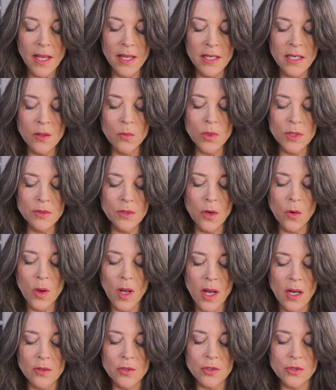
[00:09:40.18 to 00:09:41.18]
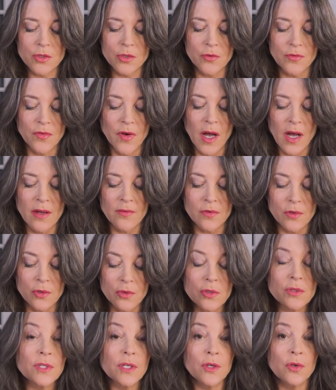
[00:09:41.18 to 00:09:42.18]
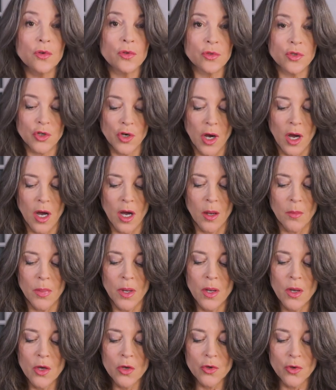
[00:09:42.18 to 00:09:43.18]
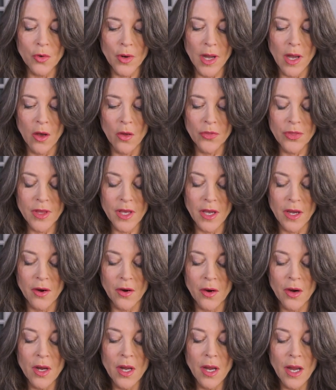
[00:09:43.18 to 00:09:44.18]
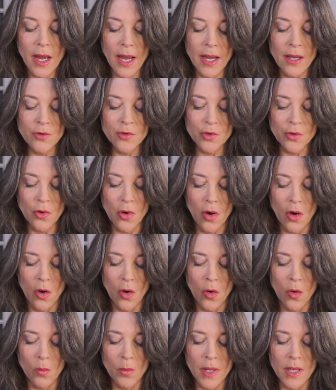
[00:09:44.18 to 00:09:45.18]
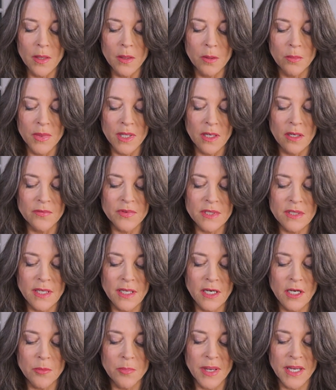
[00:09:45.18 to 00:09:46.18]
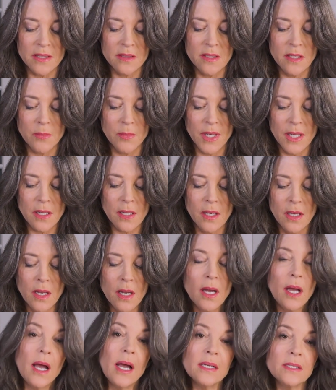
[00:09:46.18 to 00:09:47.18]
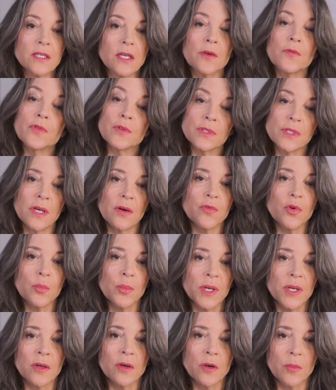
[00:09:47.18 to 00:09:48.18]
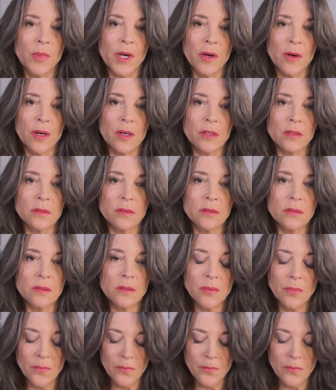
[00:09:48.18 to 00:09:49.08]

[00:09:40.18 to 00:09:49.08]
anyone know how to survive losing your job, your health care, and your home in the middle of a deadly pandemic? Asking for several million Americans.